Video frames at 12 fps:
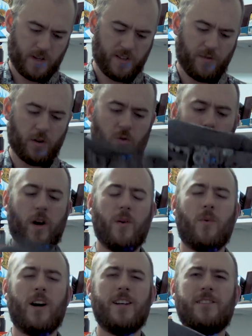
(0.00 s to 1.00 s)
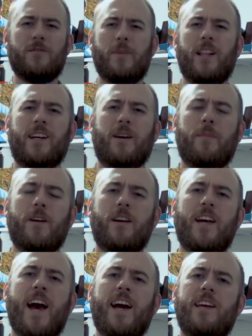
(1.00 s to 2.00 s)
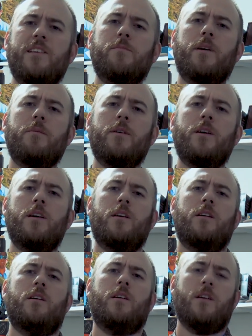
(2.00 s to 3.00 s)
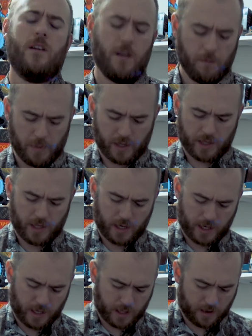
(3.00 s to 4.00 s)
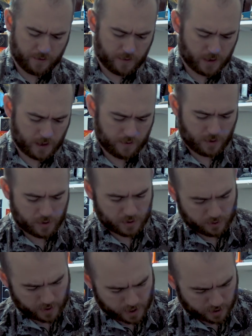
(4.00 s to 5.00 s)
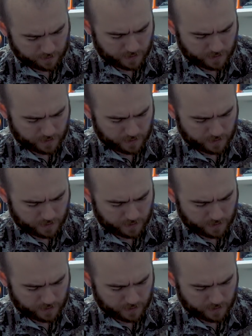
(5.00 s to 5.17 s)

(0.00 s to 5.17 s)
as far as weight wise, they're about like a pair of khakis maybe. But then again, they've also got the